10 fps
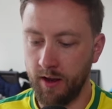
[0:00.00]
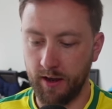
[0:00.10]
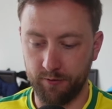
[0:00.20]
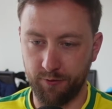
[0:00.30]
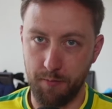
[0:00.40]

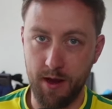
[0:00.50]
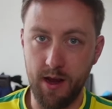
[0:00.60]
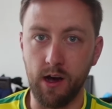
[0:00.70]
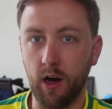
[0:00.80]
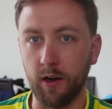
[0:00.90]
For me,
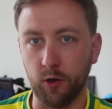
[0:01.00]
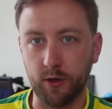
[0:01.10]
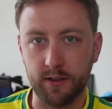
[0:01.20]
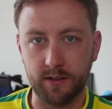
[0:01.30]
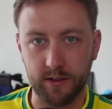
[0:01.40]
I look
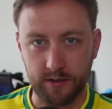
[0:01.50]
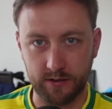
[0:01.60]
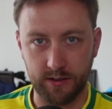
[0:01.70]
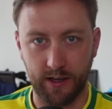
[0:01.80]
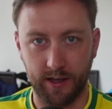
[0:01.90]
at
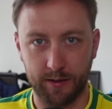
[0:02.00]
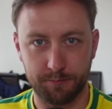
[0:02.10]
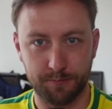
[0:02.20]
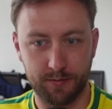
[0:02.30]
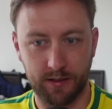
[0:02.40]
this
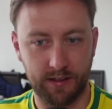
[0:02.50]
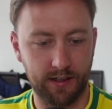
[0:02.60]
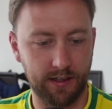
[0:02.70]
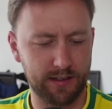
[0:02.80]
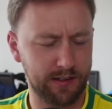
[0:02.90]

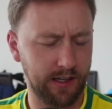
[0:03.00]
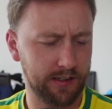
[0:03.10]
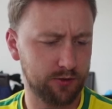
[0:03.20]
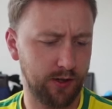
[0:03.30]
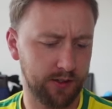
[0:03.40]
a
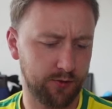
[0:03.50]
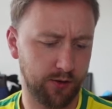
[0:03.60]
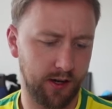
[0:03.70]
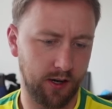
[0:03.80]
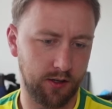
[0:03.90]
transfer
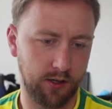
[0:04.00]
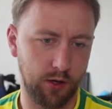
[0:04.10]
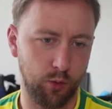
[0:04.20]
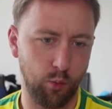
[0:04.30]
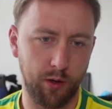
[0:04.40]
and kind of
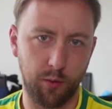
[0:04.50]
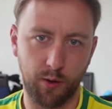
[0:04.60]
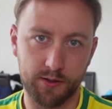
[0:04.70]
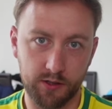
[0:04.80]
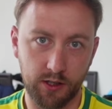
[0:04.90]
go, well,
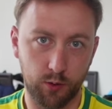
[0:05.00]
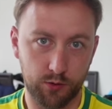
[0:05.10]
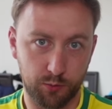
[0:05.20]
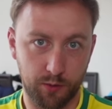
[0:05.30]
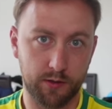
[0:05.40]
why is he going
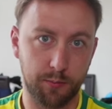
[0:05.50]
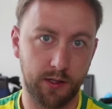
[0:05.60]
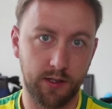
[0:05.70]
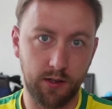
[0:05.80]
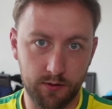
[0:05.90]
somewhere to
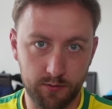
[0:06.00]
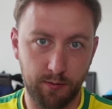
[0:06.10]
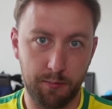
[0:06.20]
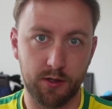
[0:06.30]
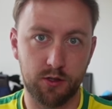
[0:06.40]
be
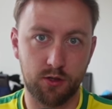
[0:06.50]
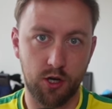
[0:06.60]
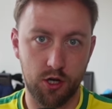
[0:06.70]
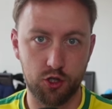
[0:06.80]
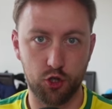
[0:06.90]
maybe a
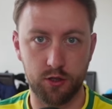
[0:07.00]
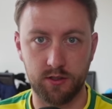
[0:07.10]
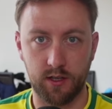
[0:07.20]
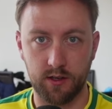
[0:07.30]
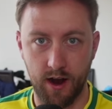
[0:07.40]
third choice
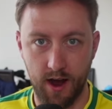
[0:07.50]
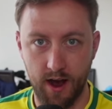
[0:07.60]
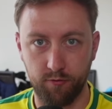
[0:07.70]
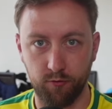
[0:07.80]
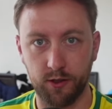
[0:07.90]
centre
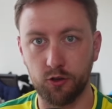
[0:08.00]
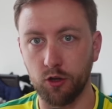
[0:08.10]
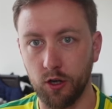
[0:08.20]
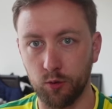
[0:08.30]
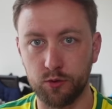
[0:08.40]
half when he could
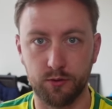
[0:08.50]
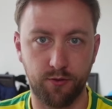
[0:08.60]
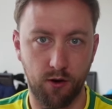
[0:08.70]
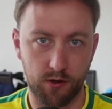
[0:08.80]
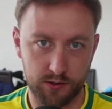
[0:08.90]
go to a Forest,